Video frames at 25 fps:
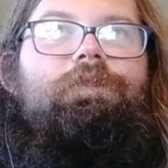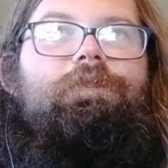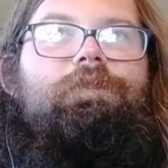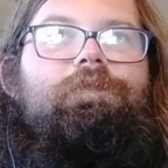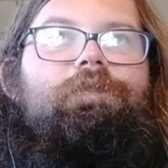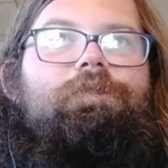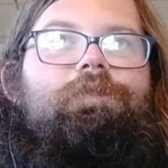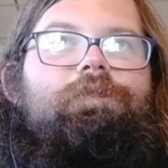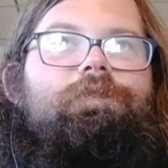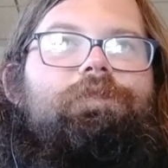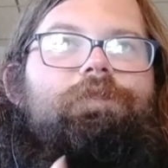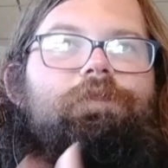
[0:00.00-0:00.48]

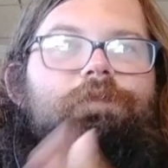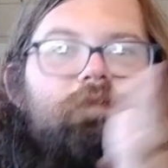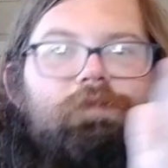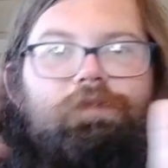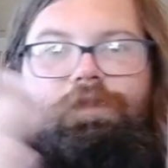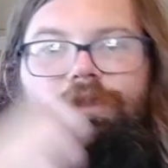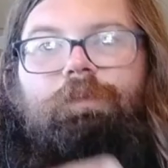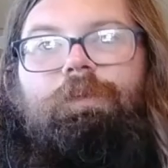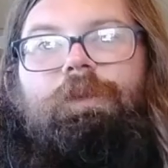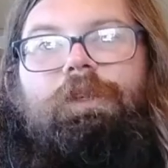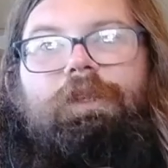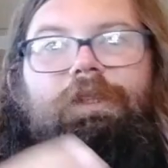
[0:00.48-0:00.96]
so
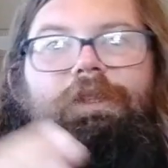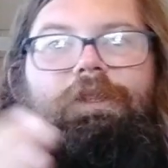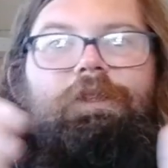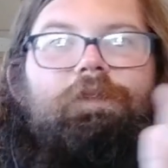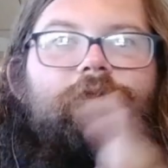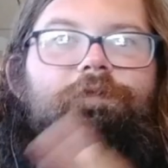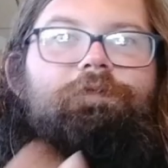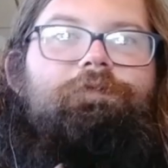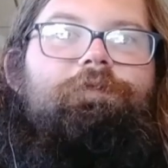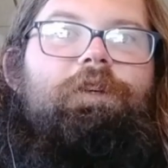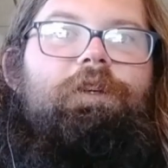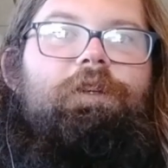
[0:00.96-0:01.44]
nobody can
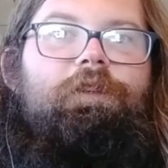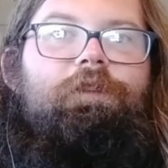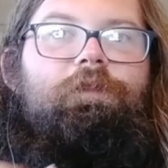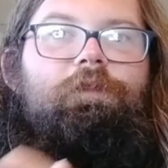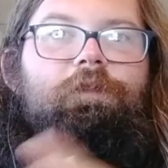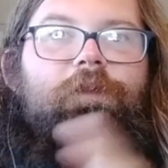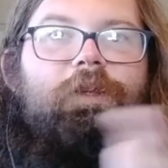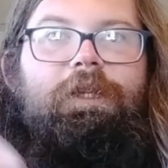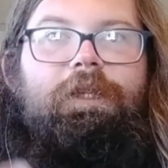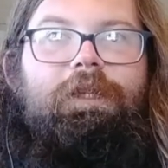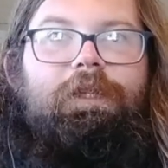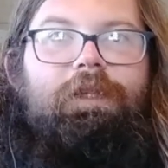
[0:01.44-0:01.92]

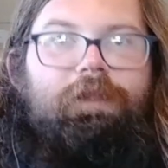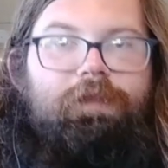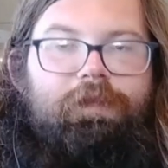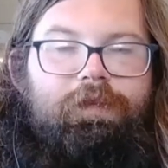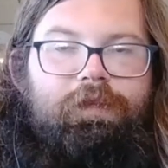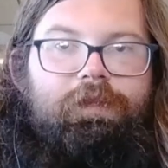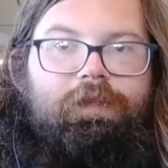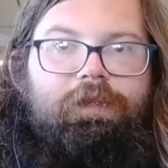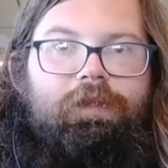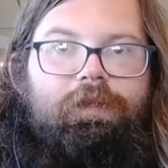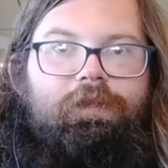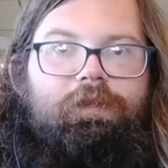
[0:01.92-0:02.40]
follow
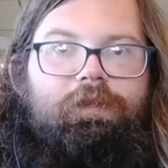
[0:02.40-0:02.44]
anything.